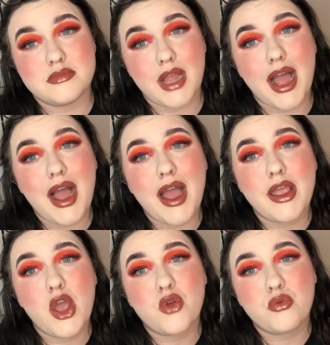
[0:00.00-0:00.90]

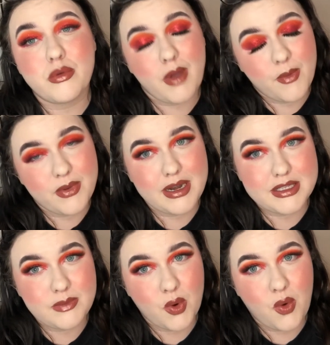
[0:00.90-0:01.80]
I grew up with
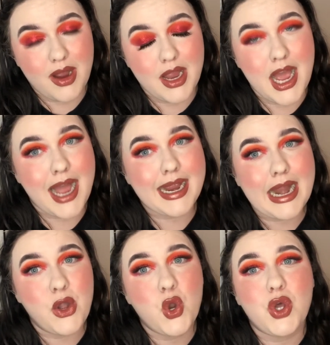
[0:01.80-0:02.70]
Lizzie McGuire. I
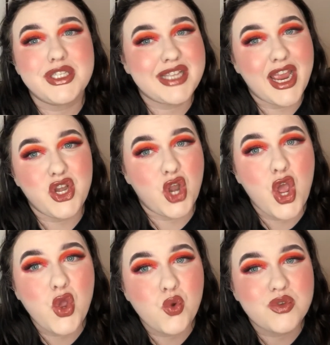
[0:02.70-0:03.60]
cannot say
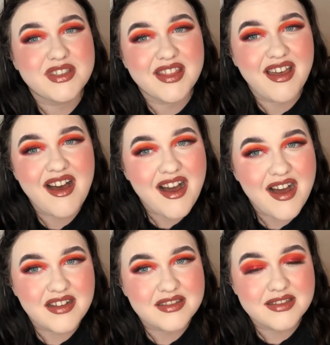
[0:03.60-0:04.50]
no to that.
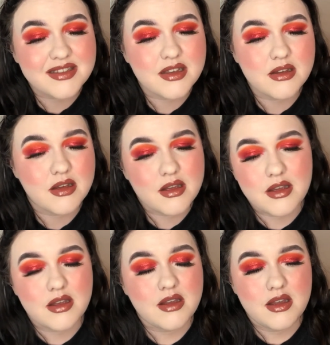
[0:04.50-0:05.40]

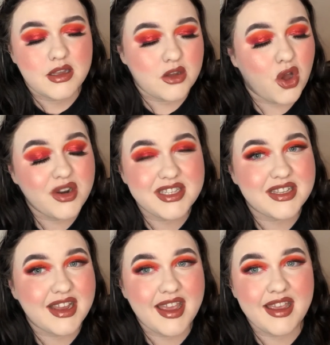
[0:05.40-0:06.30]

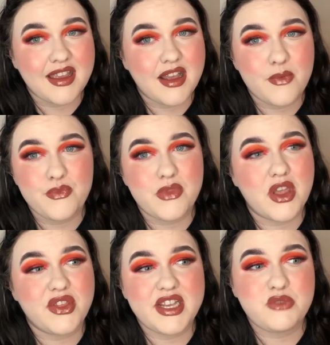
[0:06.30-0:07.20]
Honestly,
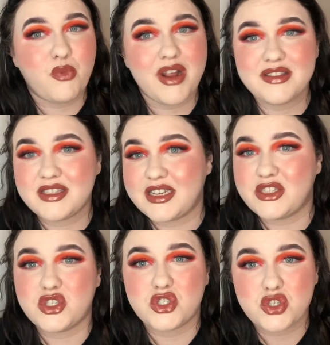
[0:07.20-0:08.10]
these brands need
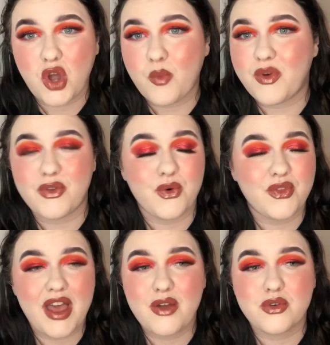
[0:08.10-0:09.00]
to stop with all
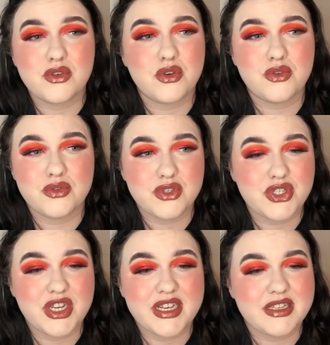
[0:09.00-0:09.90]
their good
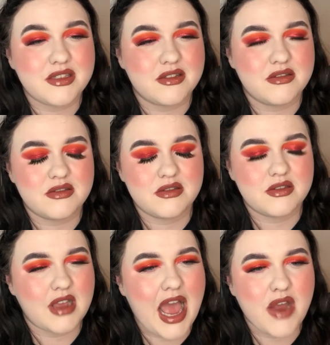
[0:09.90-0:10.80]
launches and
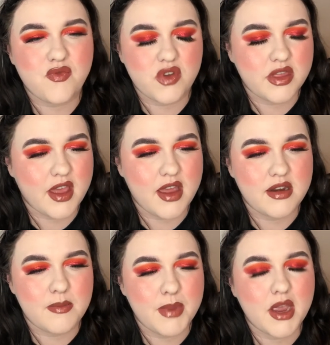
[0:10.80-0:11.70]

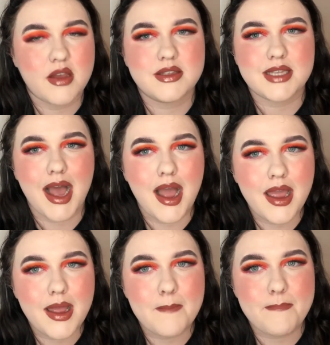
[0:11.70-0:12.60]
everything, because
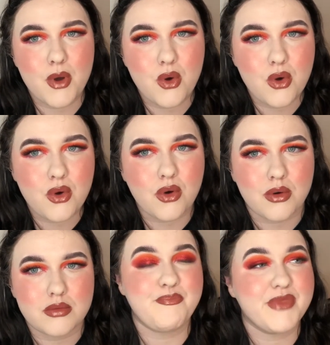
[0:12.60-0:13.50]
I am
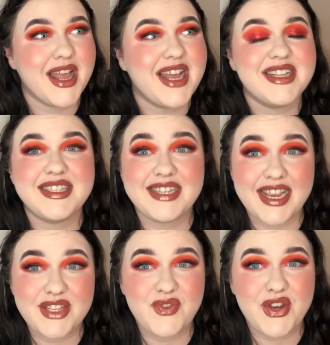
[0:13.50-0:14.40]
poor.
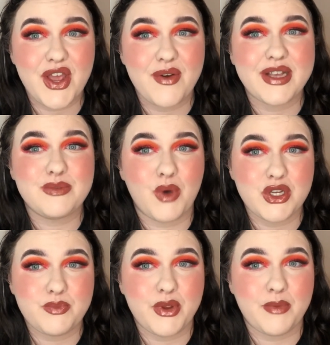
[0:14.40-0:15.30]
Today's video is
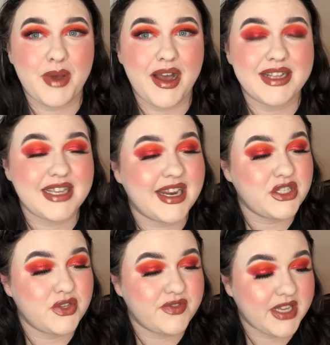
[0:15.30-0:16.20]
March beauty buys, and
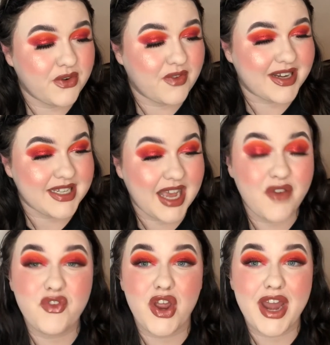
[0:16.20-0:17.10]
you've seen already,
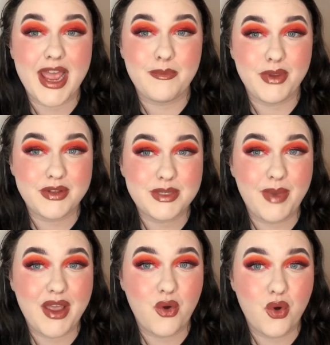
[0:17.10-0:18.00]
I've done a beauty
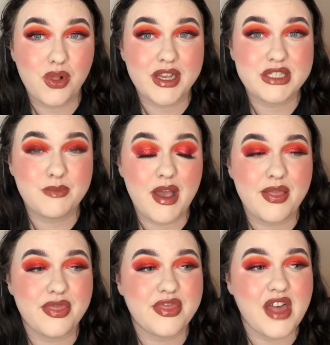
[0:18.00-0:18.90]
bay haul this
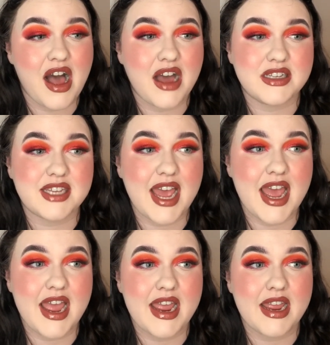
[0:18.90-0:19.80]
month and
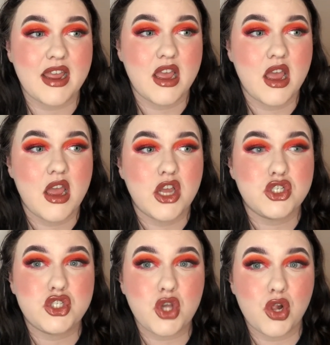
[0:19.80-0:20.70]
a
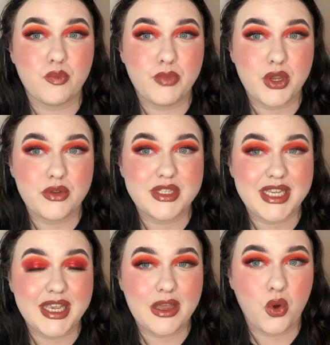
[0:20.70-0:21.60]
doll
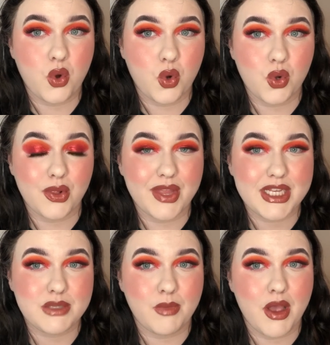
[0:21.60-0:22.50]
beauty haul
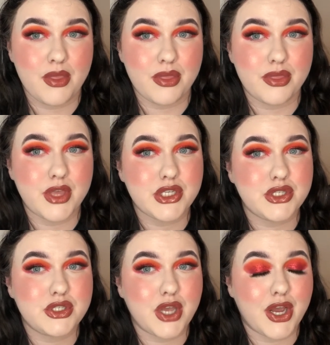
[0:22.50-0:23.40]
this month.
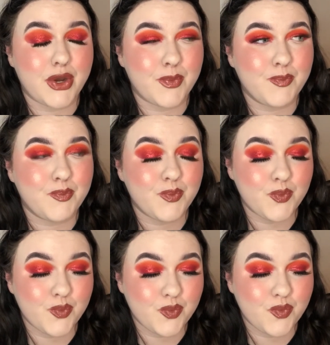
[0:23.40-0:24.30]
So
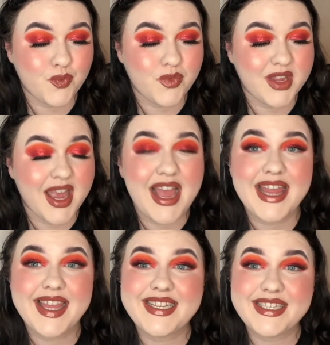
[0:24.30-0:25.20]

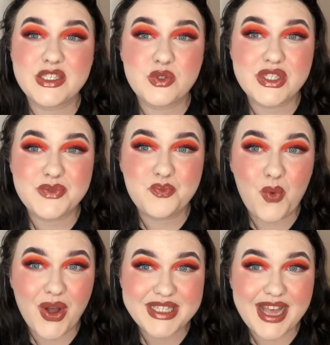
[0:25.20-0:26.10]
this is
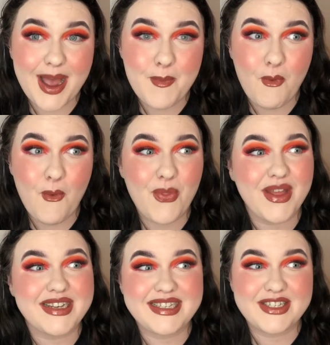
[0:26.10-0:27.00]
what I bought
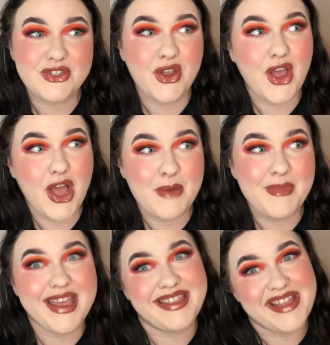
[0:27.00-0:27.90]
that didn't come
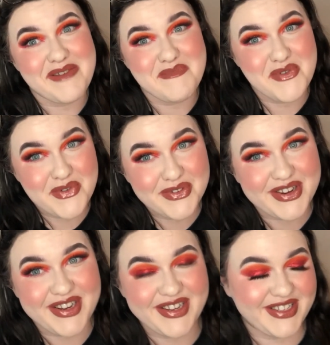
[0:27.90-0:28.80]
in them
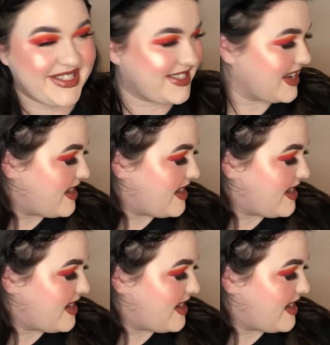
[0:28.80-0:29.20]
orders.